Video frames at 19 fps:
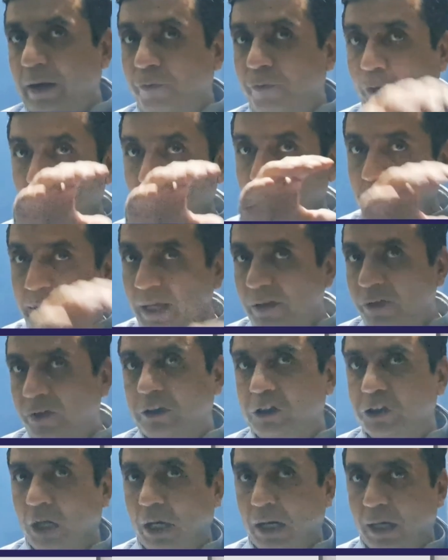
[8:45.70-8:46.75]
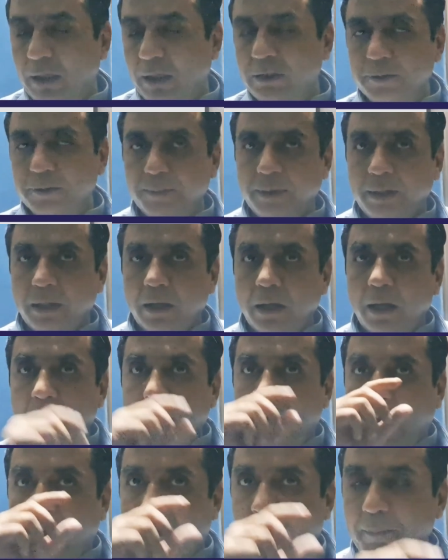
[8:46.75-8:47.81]
from this chart,
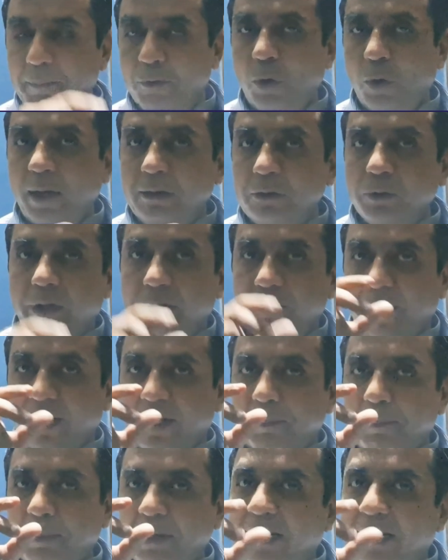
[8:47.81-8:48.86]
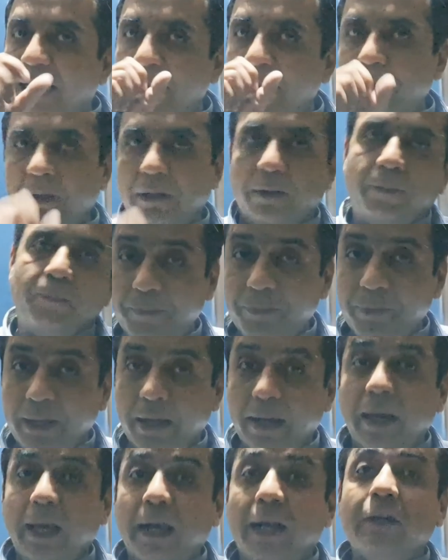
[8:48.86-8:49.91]
I'm going to develop a table.
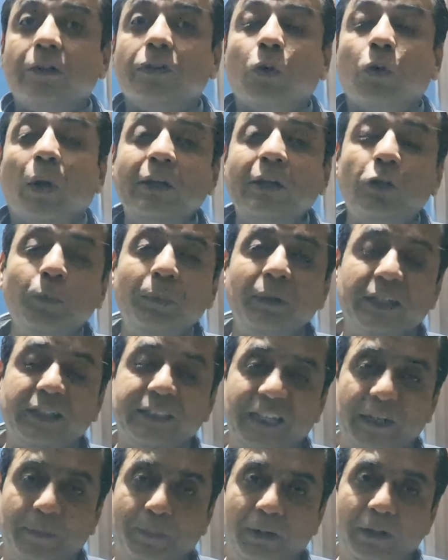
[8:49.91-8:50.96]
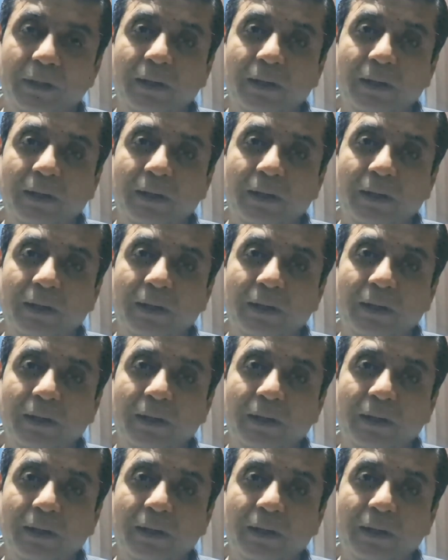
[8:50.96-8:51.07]
It's going to be the table